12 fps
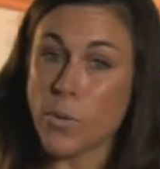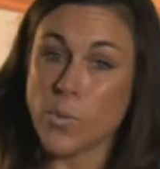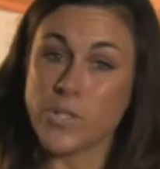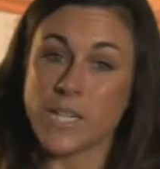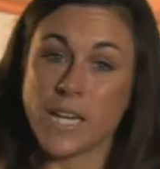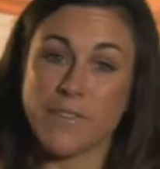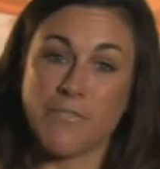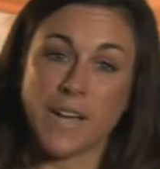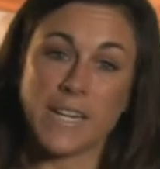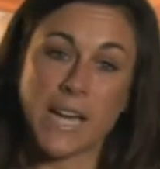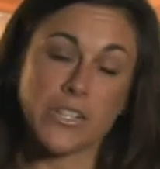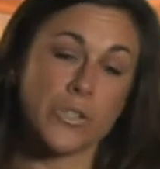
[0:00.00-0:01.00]
quarterly
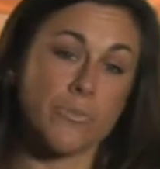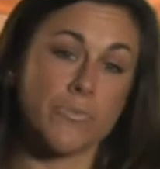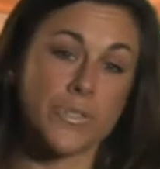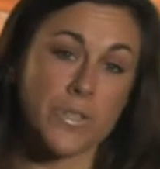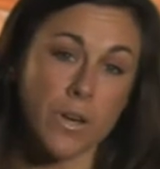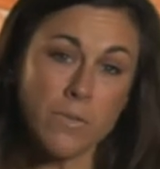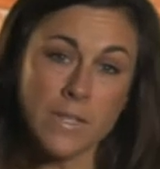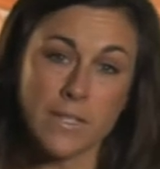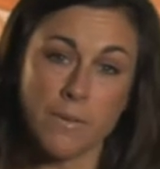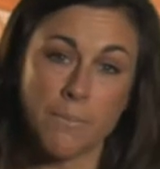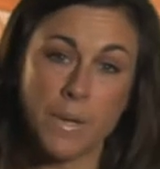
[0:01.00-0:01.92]
financial results,